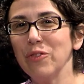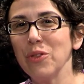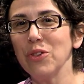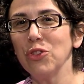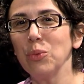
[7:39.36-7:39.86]
for
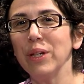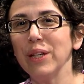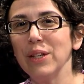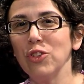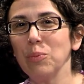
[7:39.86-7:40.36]
This Week
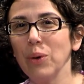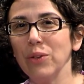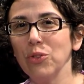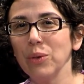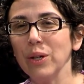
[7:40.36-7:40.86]
in East
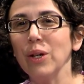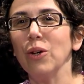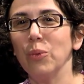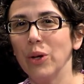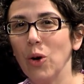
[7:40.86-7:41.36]
Brunswick.
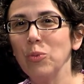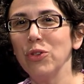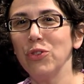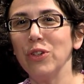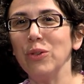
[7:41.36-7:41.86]
We hope to
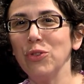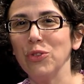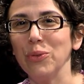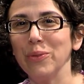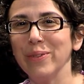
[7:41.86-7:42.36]
see you
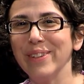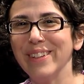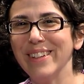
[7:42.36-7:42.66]
soon.